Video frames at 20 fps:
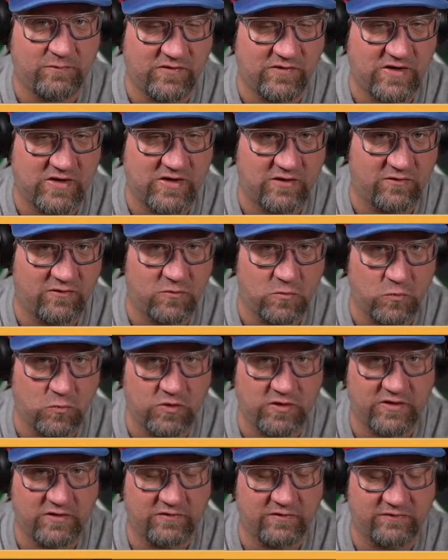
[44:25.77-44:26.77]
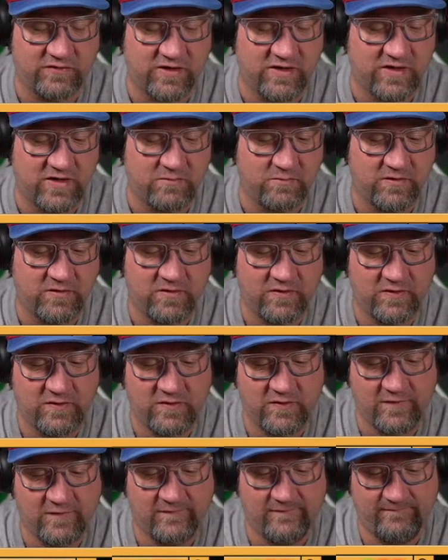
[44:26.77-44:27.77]
and you had to do them one at a time.
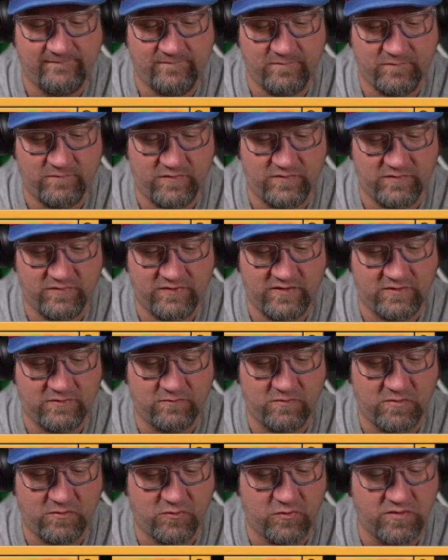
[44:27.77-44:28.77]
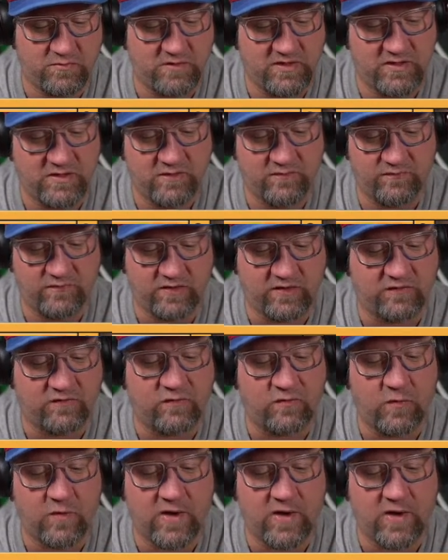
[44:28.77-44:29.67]
I remember we'd be here for like 2